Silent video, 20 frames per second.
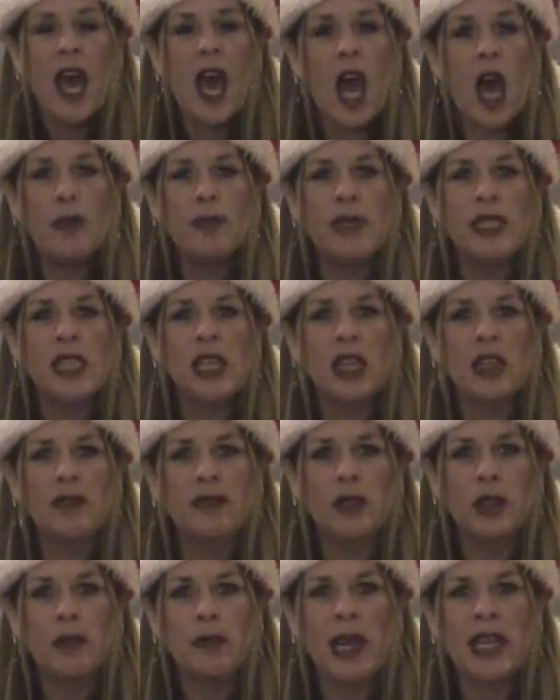up until a
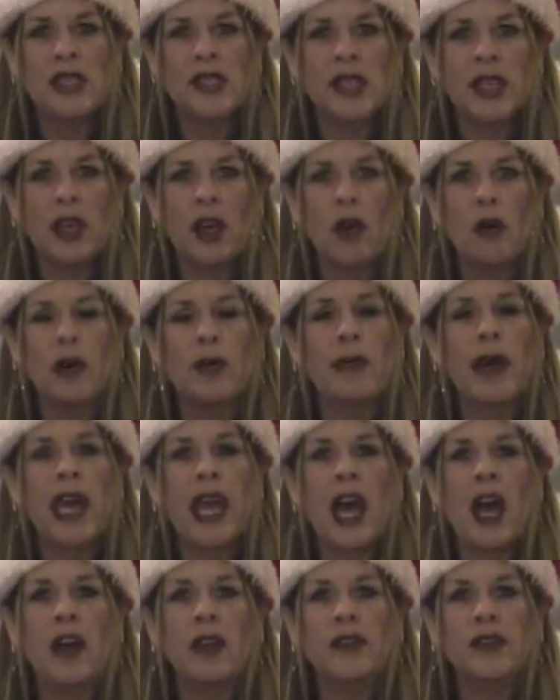few months ago when my
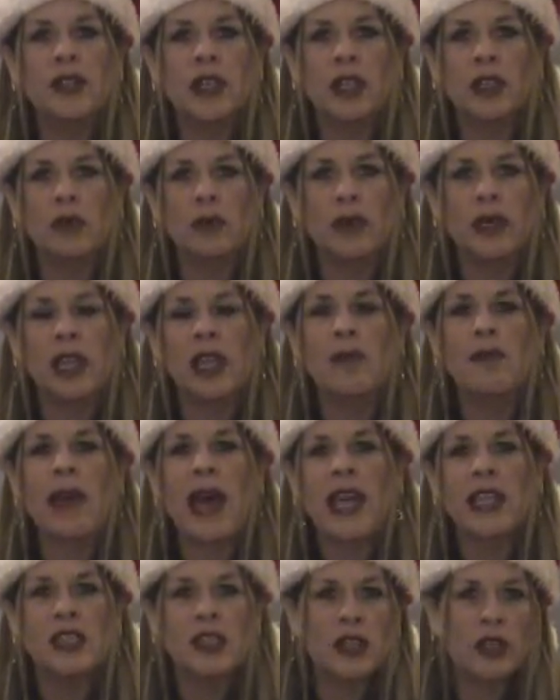health took a really
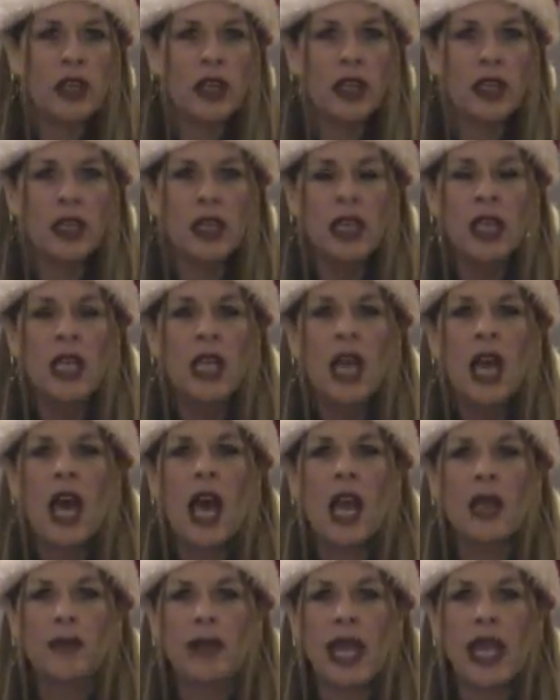bad turn.
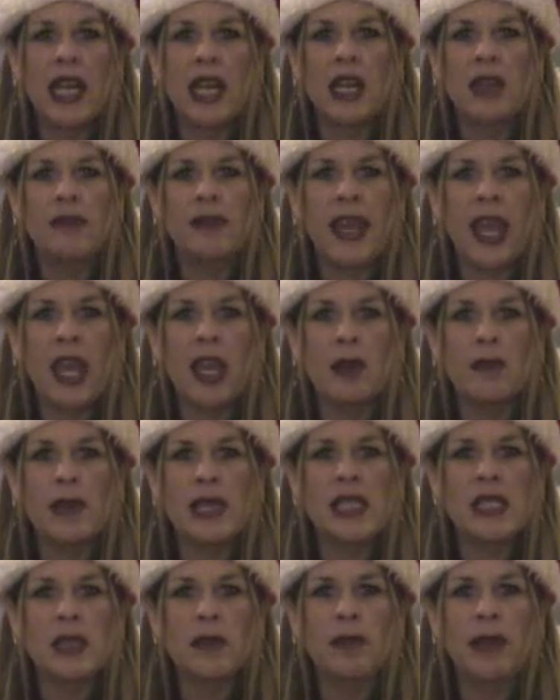I ran out of
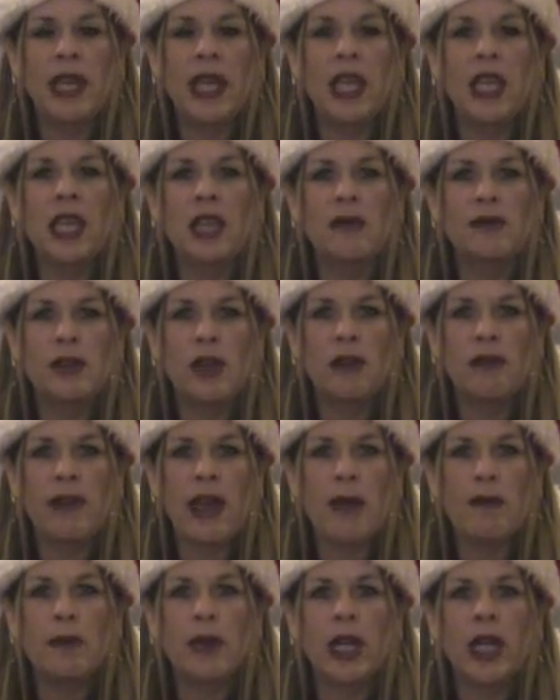cannabis the beginning of
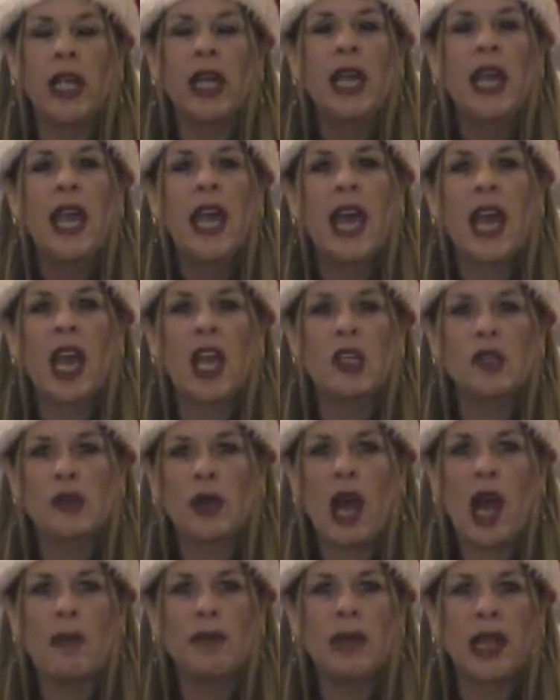November and I
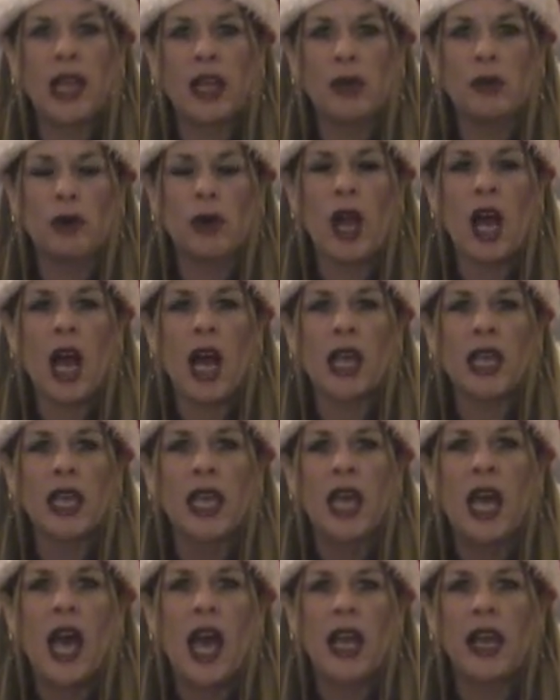dropped like a rock.
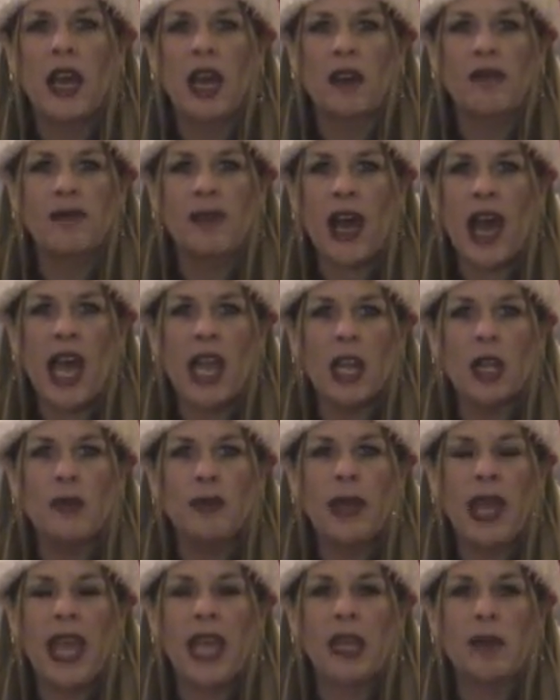I got a violent
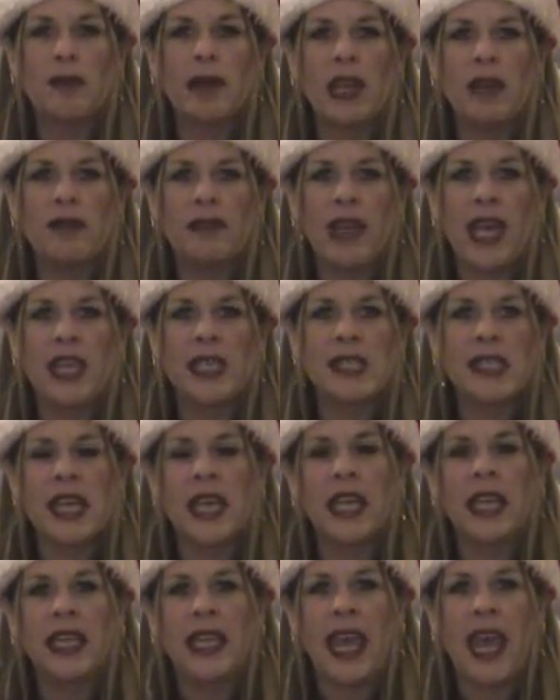pain in my face
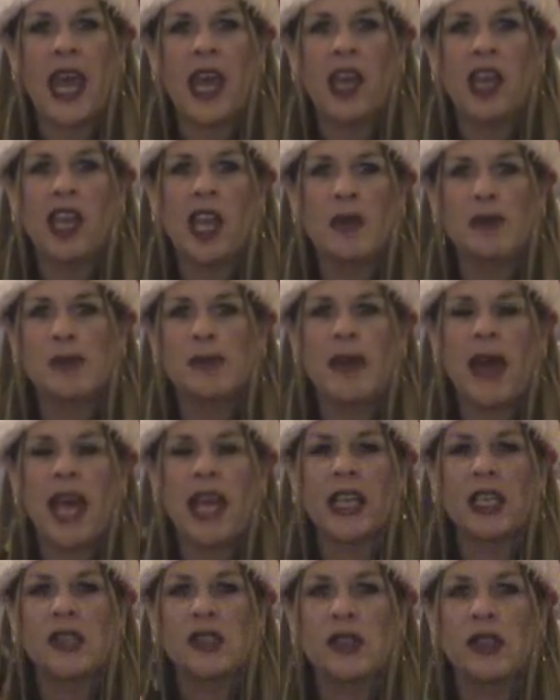again. It comes
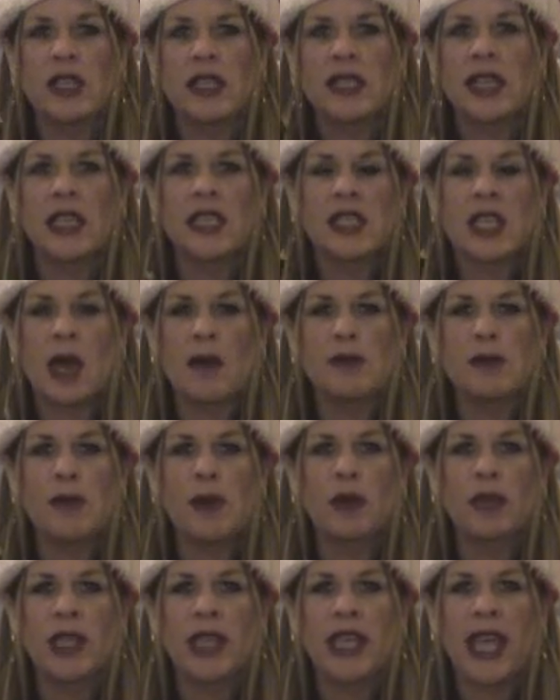back as soon as I stop
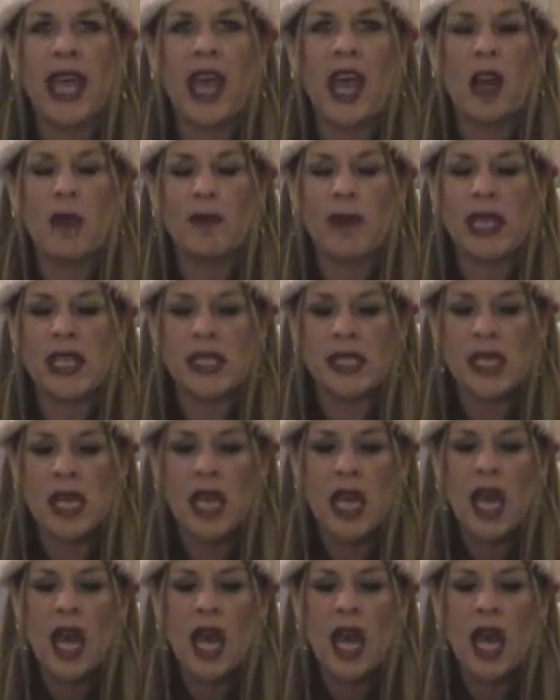smoking cannabis.